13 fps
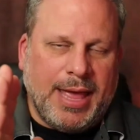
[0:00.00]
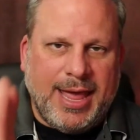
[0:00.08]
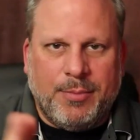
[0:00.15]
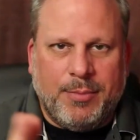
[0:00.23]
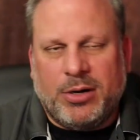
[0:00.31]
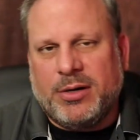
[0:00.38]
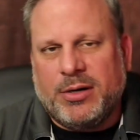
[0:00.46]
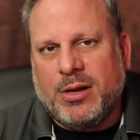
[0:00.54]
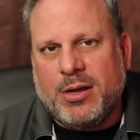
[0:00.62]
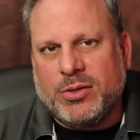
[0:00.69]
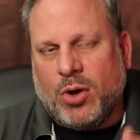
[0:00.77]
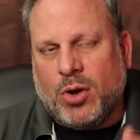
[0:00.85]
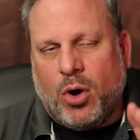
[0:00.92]
amateur
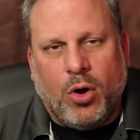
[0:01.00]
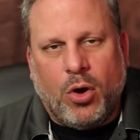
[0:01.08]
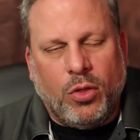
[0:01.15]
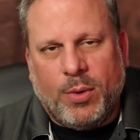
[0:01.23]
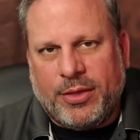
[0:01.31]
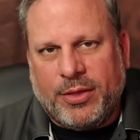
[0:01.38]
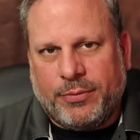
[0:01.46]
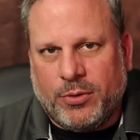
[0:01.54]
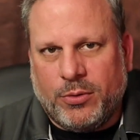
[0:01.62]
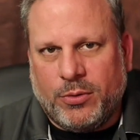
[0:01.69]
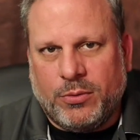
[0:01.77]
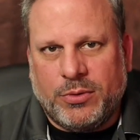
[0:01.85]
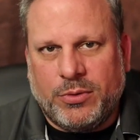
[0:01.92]
all the way
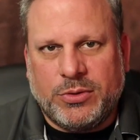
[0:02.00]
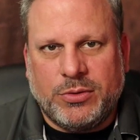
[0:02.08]
through